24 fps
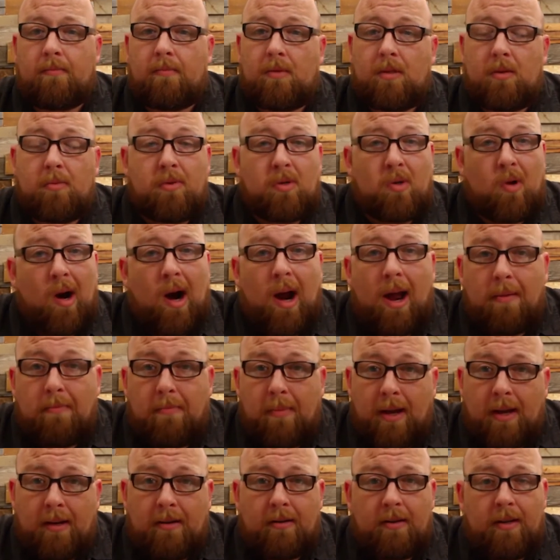Subscribe,
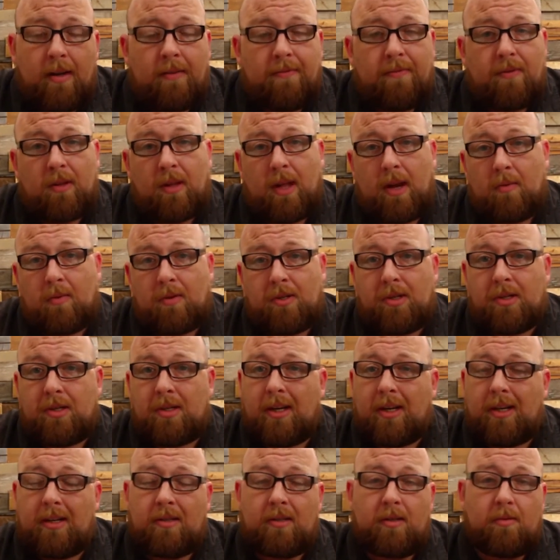man. If you like what you're
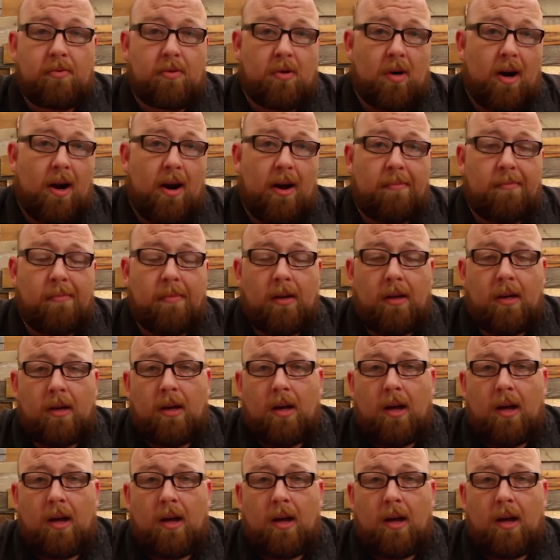seeing, subscribe.